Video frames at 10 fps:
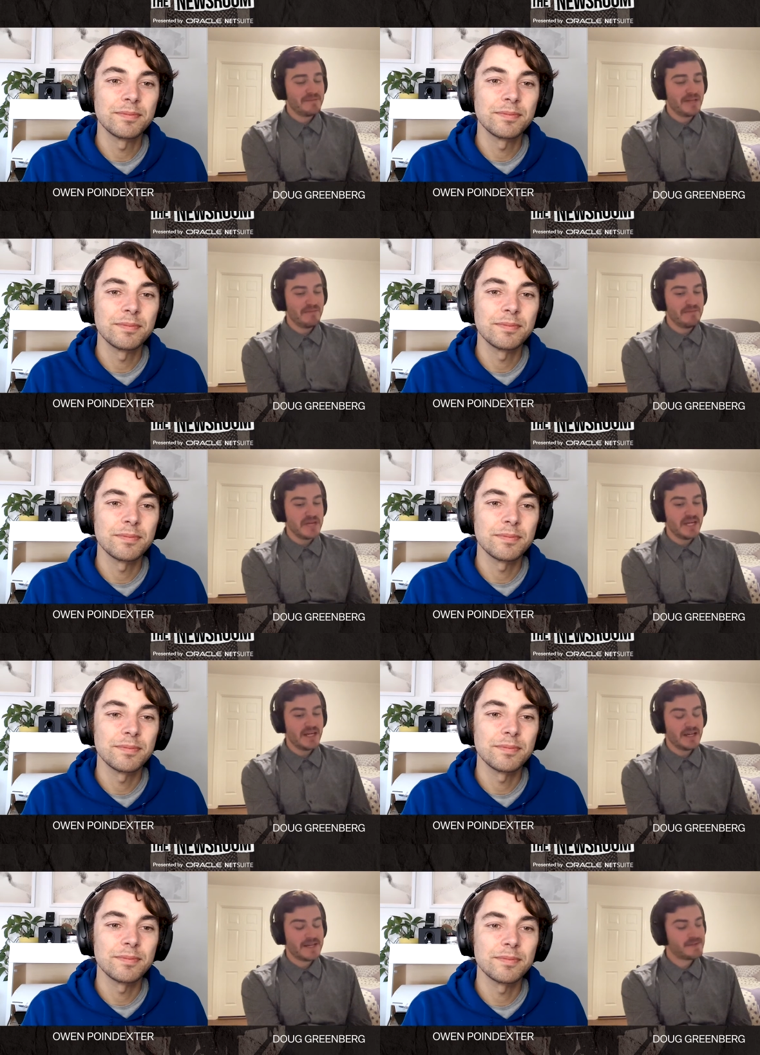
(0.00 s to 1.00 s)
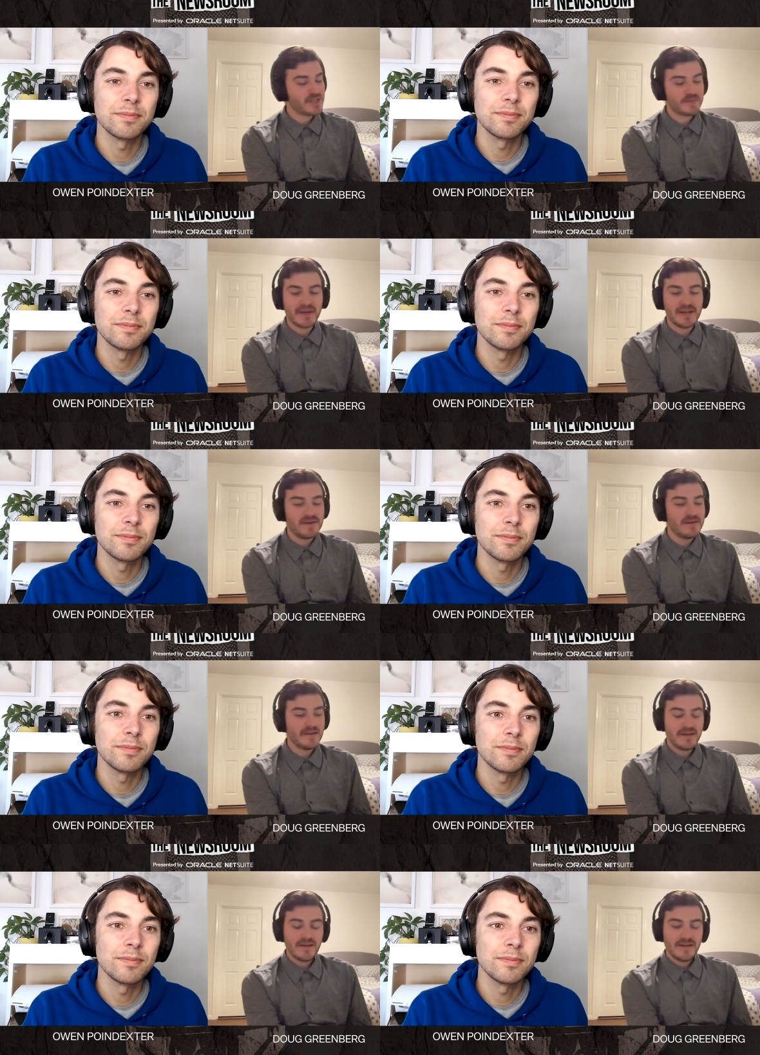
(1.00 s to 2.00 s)
Speaker 1: me- media has just been,
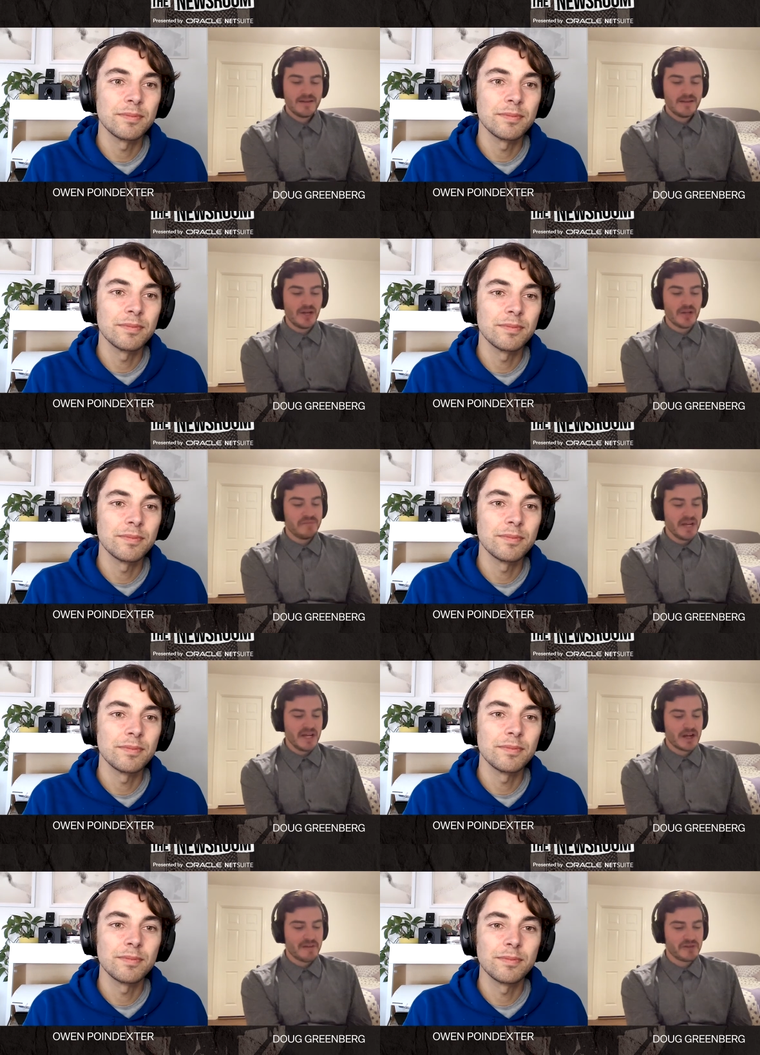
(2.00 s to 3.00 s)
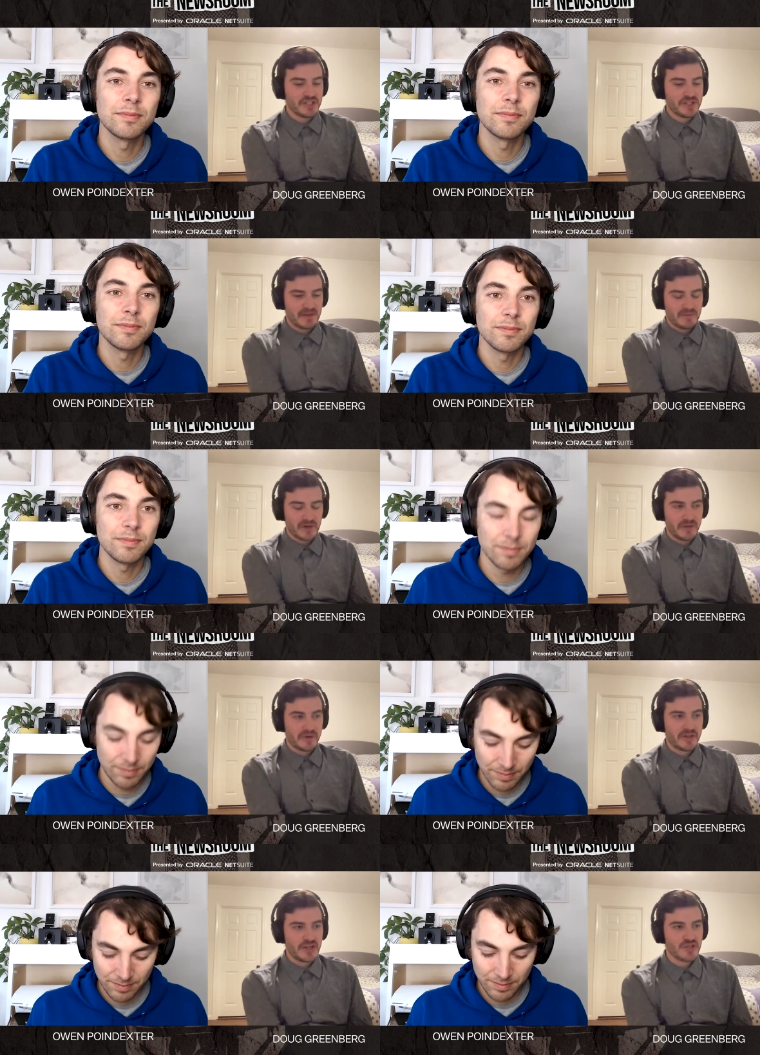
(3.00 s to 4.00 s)
you know, the media coverage has been really
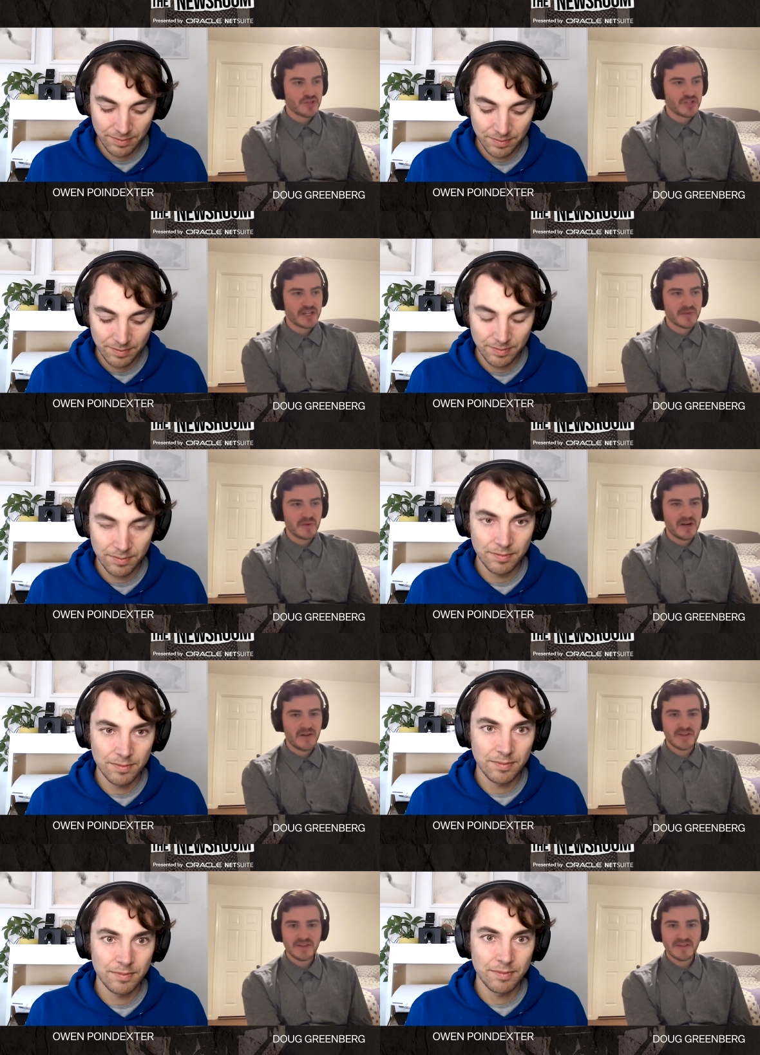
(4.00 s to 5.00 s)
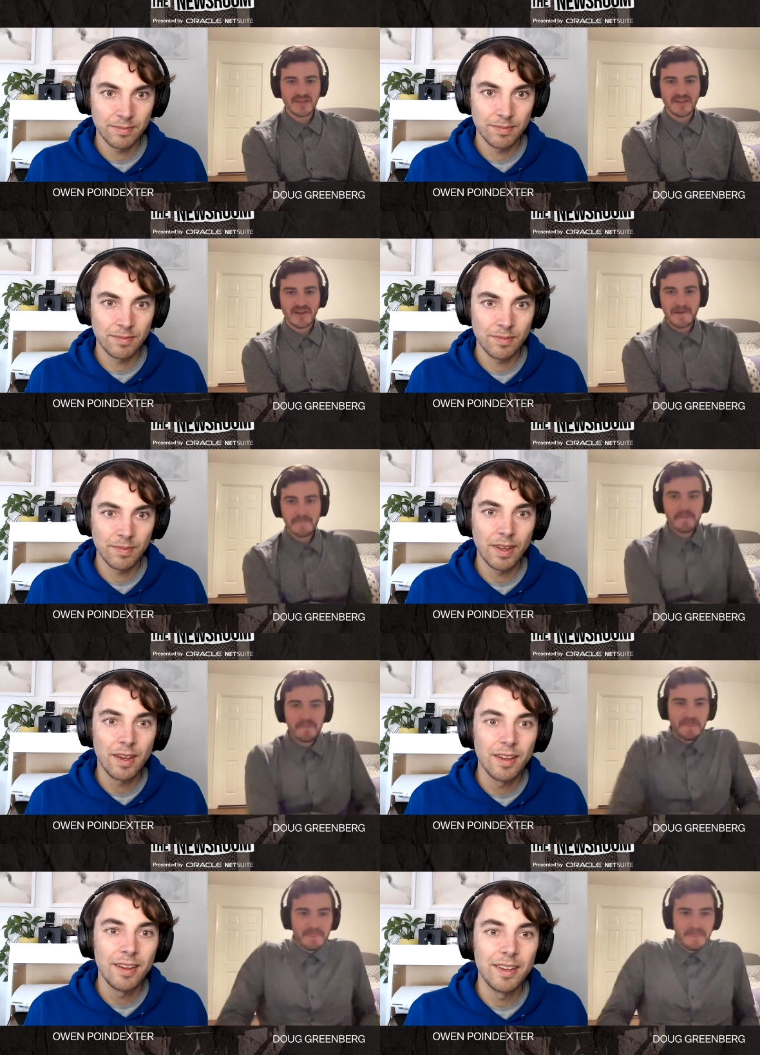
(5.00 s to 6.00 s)
really interesting as well.
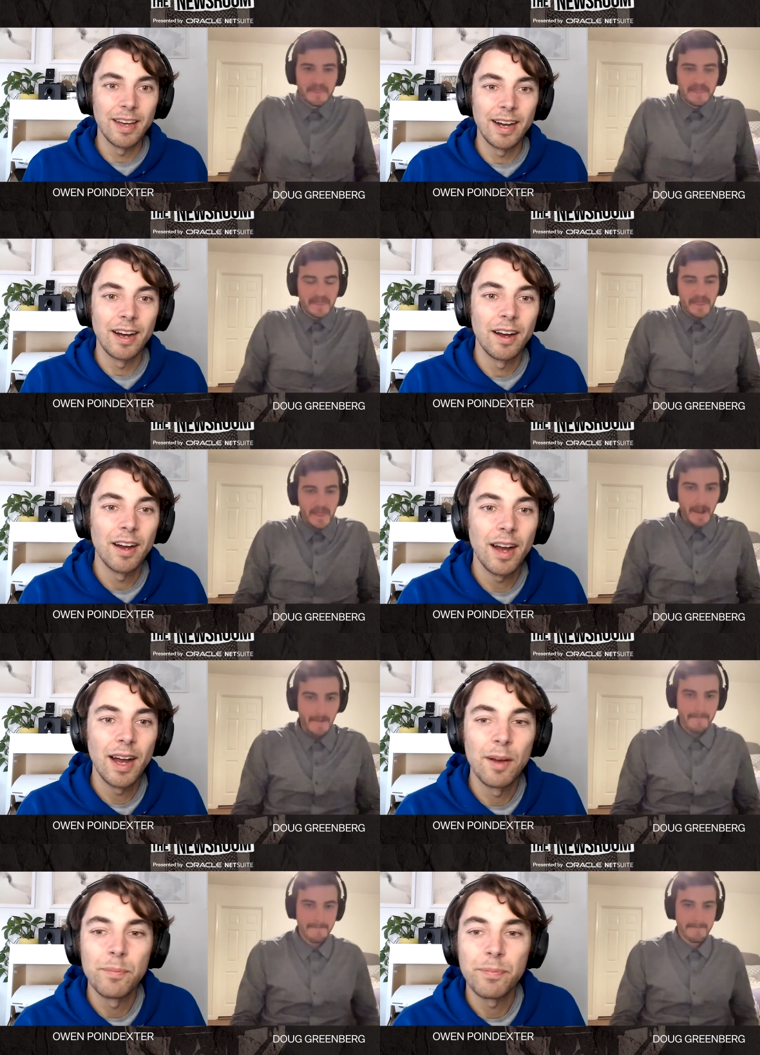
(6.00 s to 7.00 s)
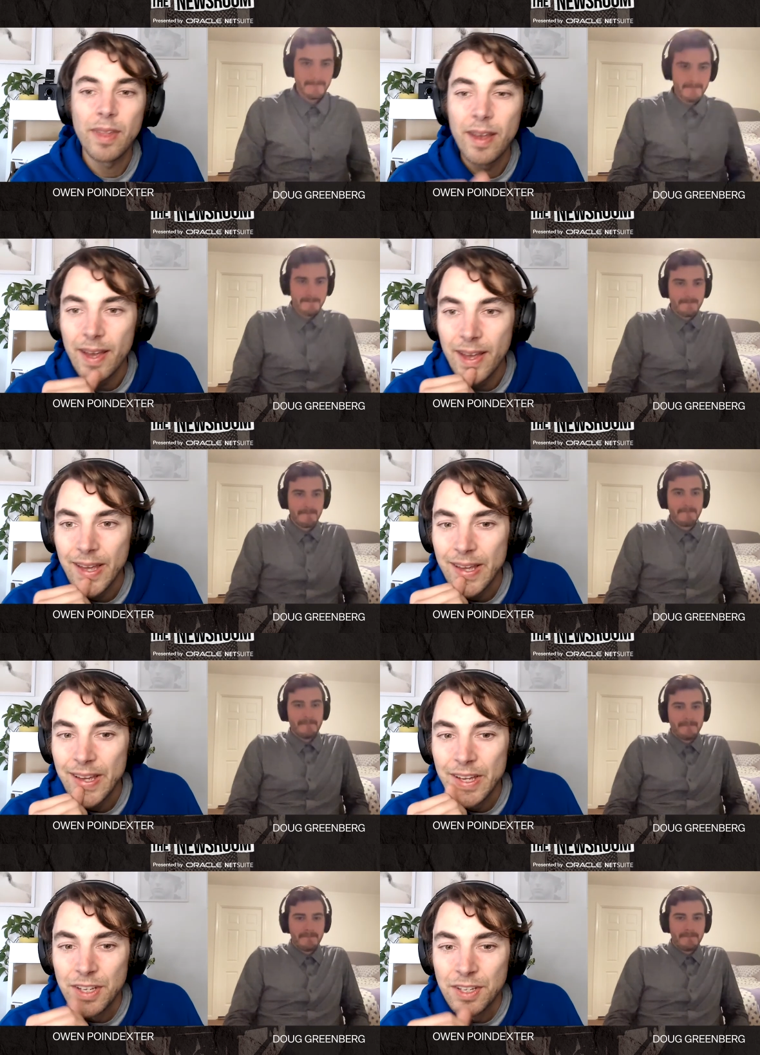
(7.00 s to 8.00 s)
Speaker 2: Yeah. Um,
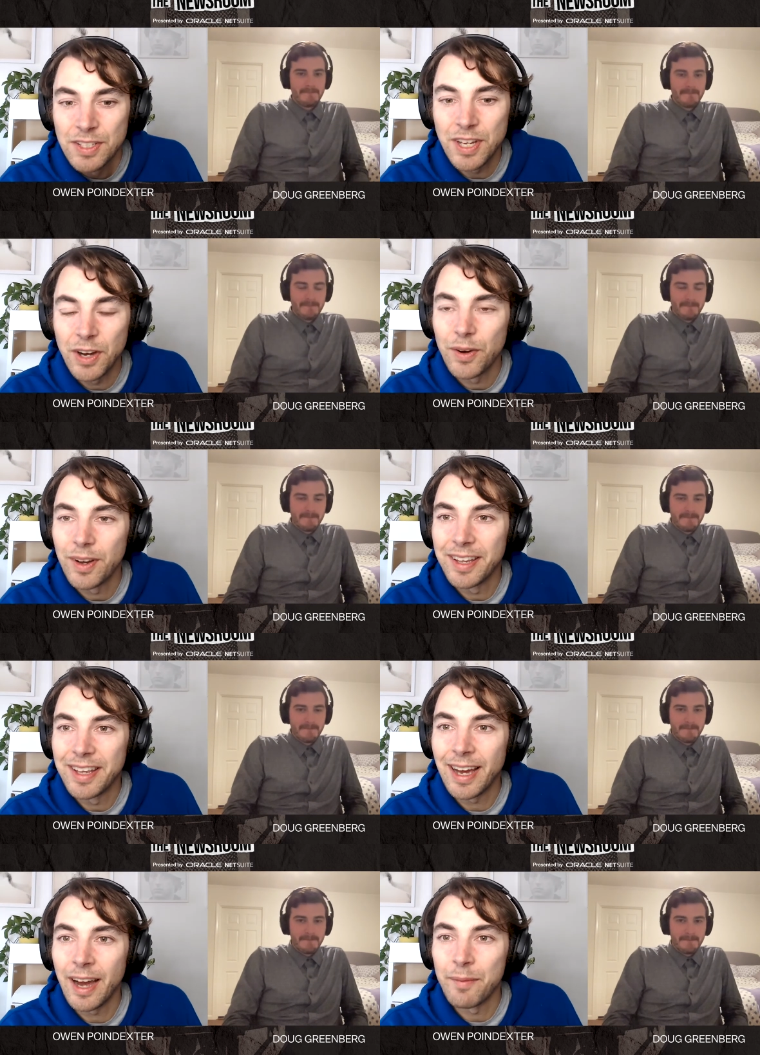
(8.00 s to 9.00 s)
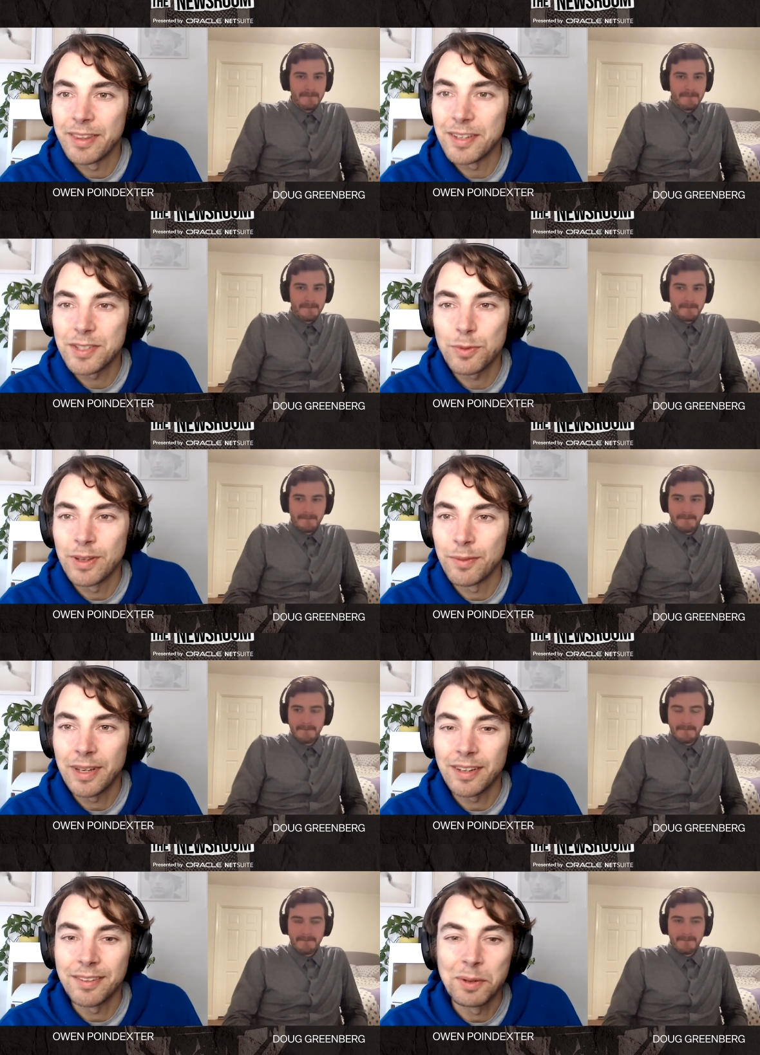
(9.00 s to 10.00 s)
so yeah, I mean, there's we, we
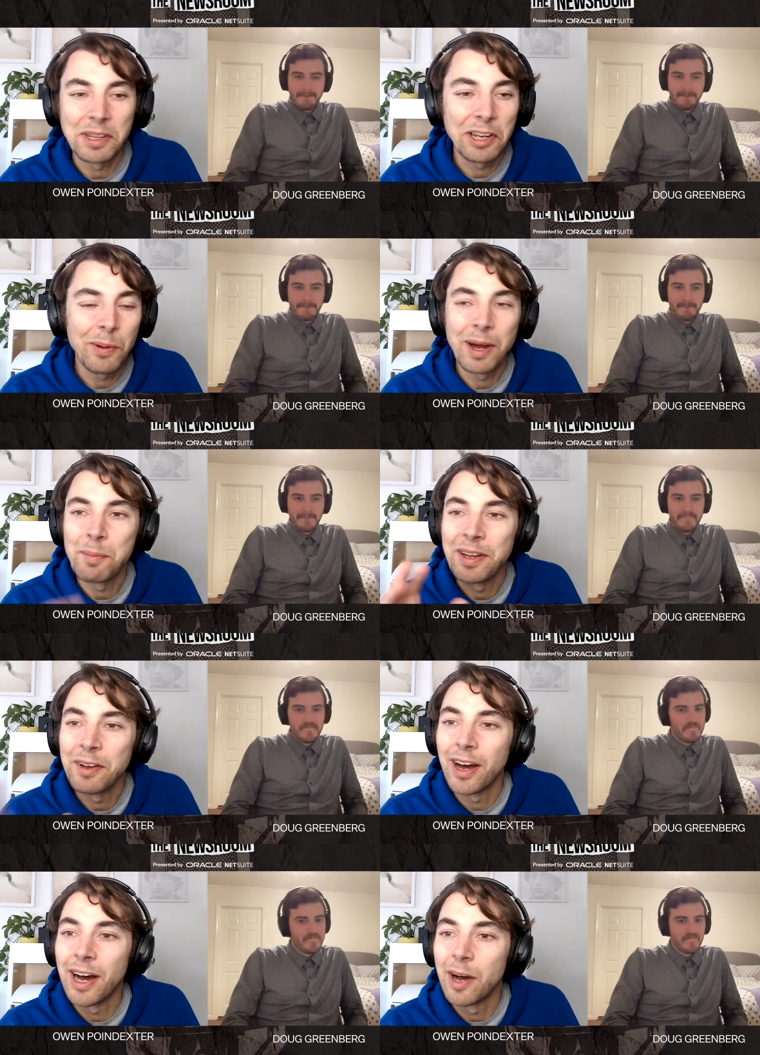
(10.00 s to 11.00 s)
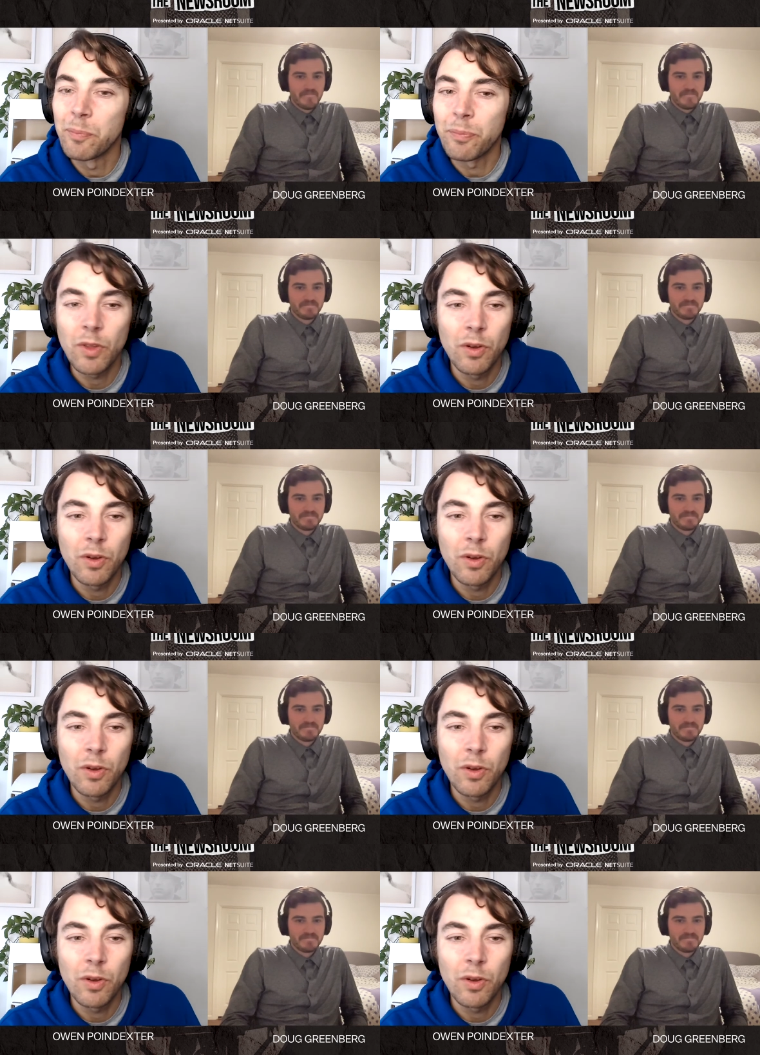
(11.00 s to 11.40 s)
could we could go on, but um,